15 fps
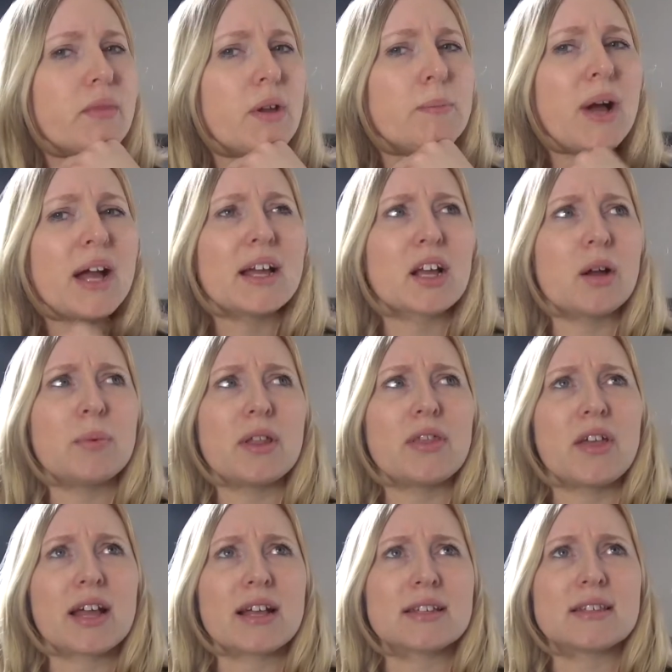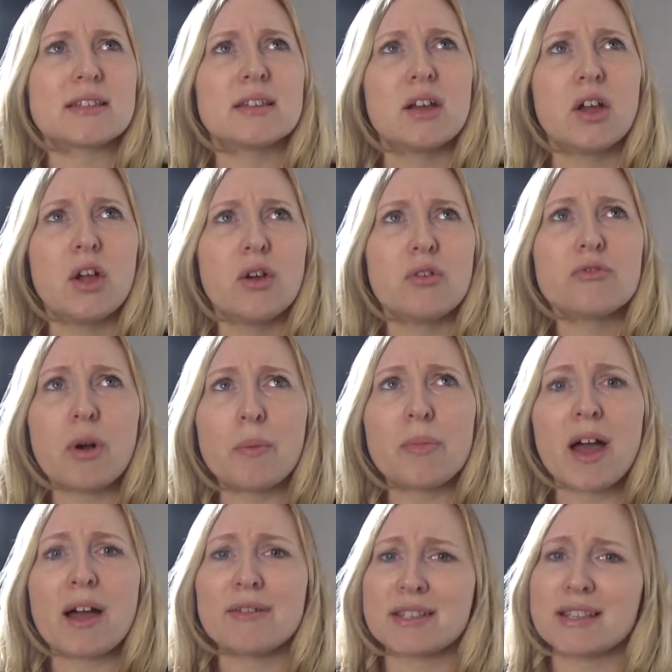buy a couple of things from
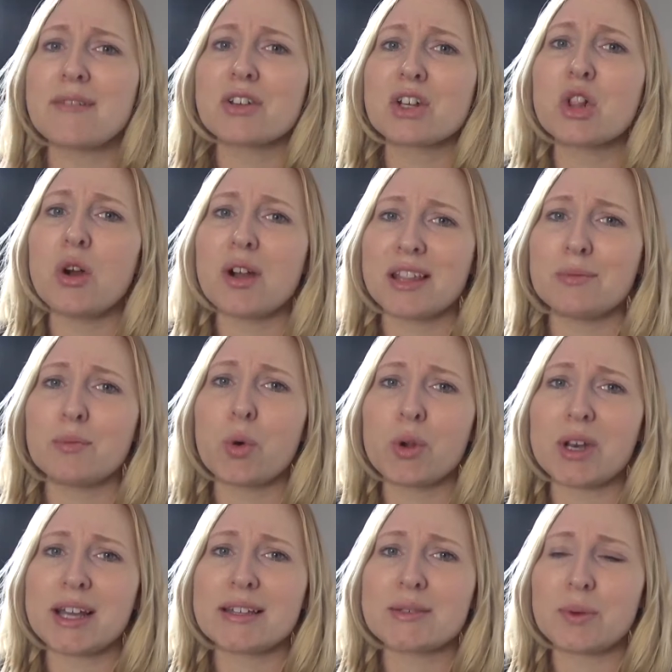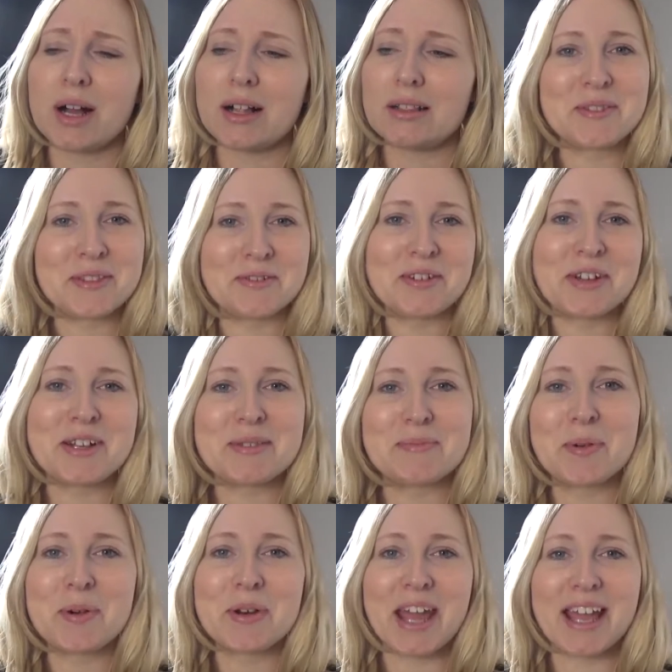there at 7 o'clock in the morning as well. The first
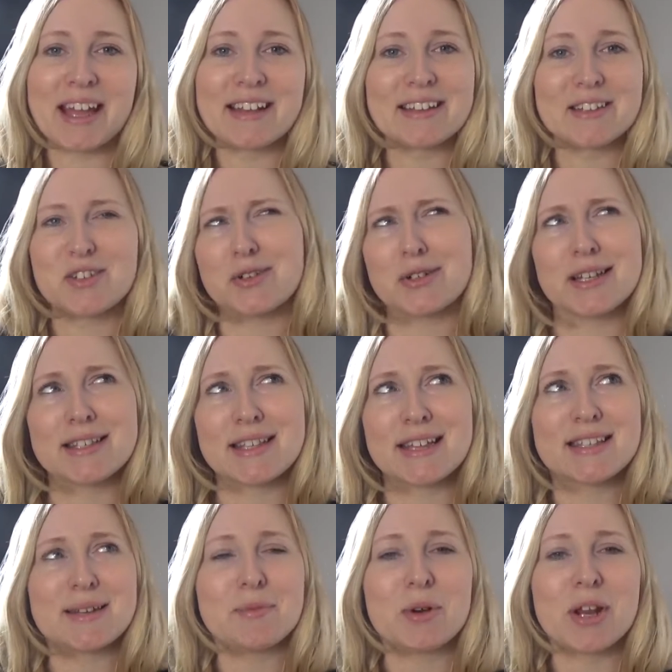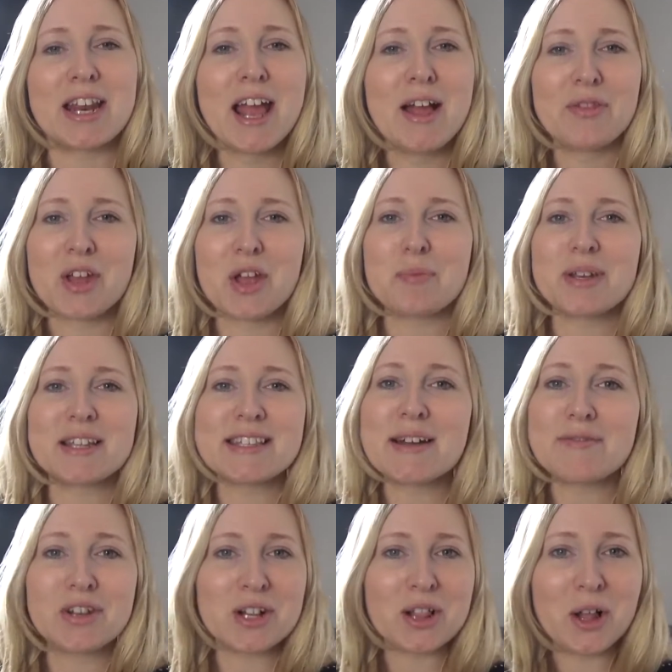morning, because usually a Saturday morning, they open at
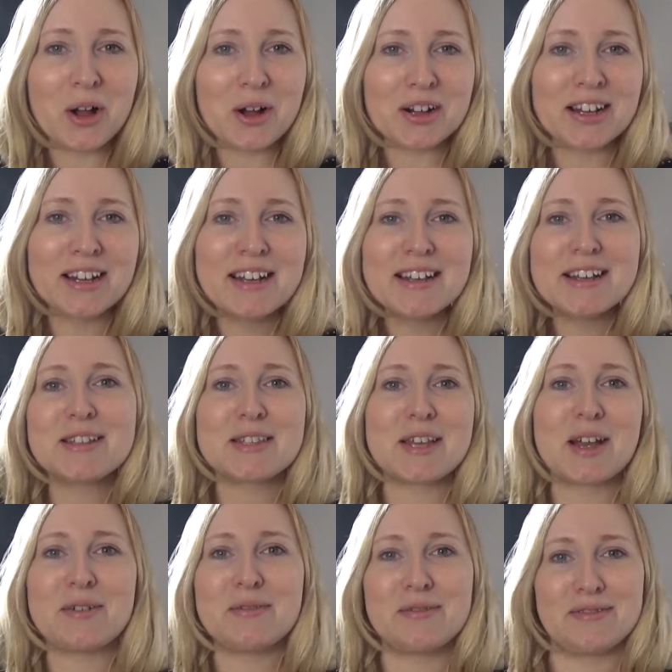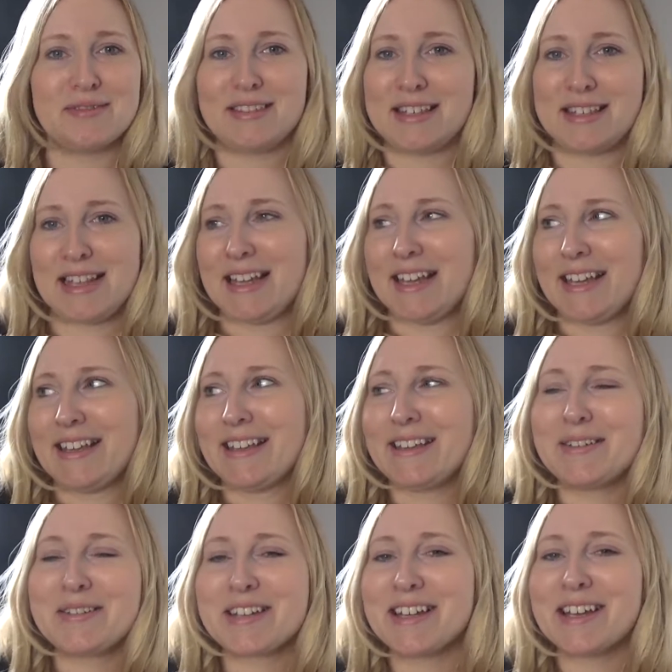7 o'clock. So there's like
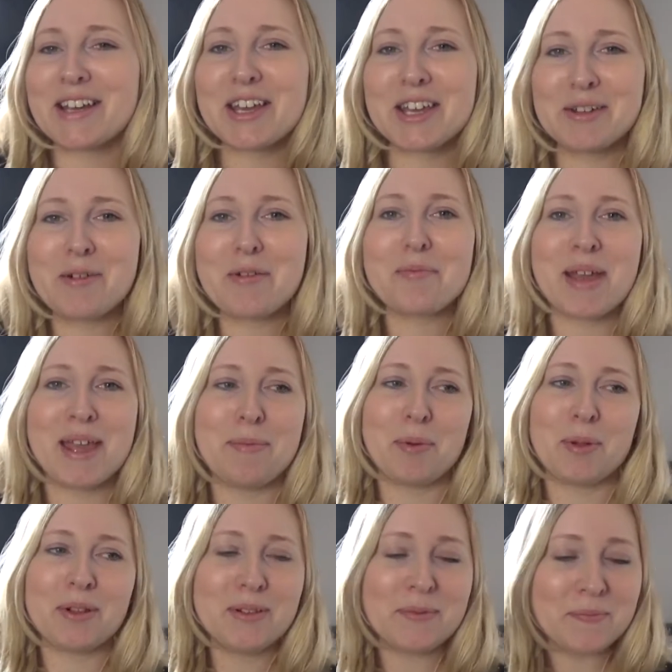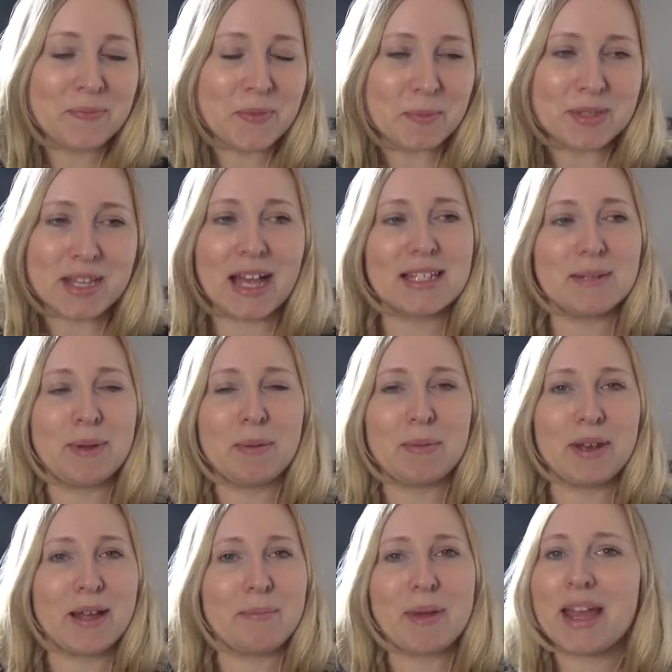usually a queue of people, obsessed
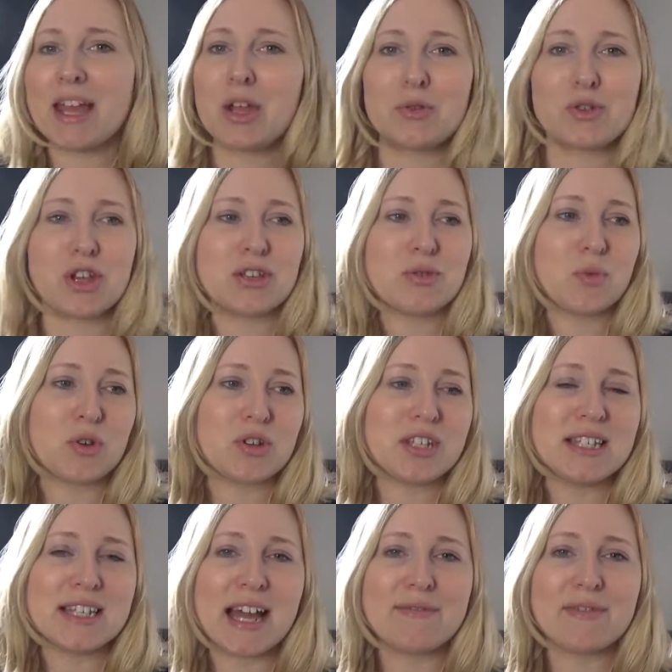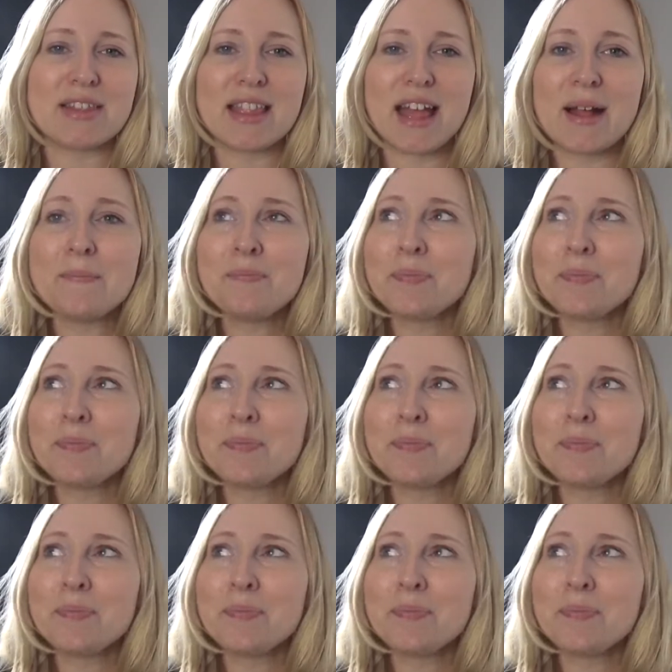people like me, who just want to dive in there.